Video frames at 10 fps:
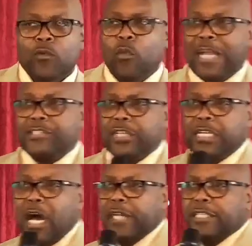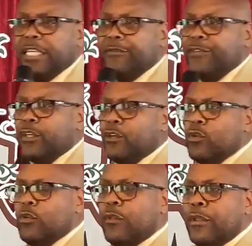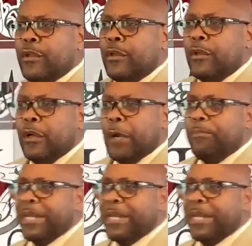Why should God give you a